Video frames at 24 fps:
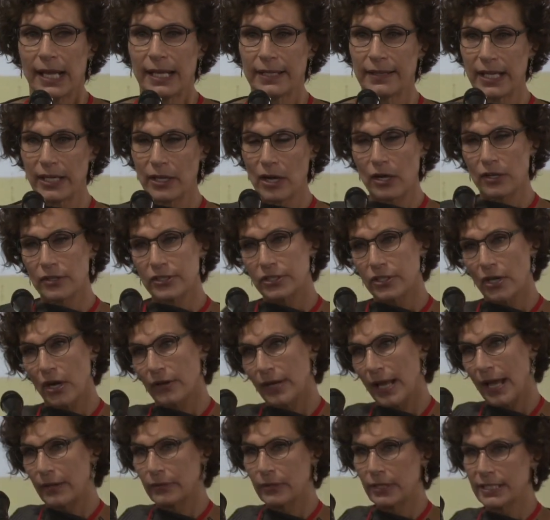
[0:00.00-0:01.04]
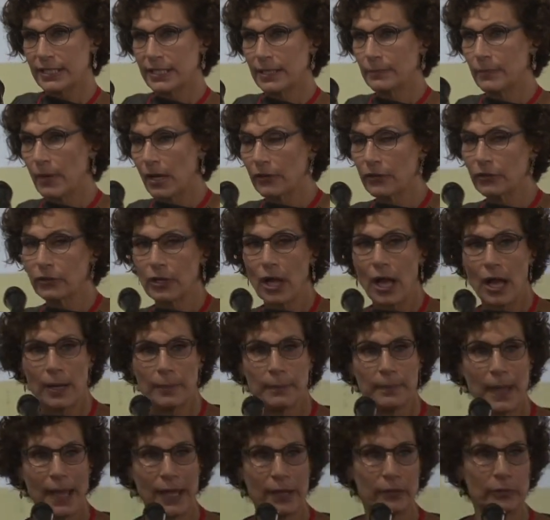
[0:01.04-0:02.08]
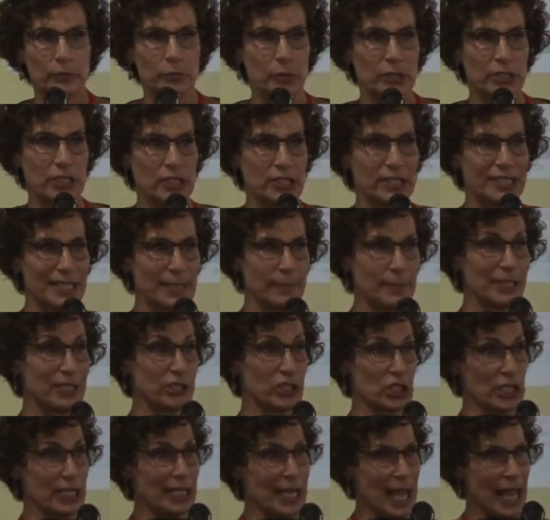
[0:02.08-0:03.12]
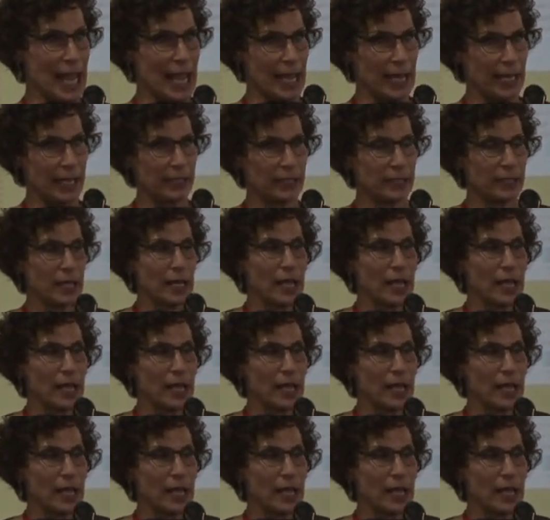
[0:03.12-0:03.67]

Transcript: and they all start out as the mother compound, which is C B G A,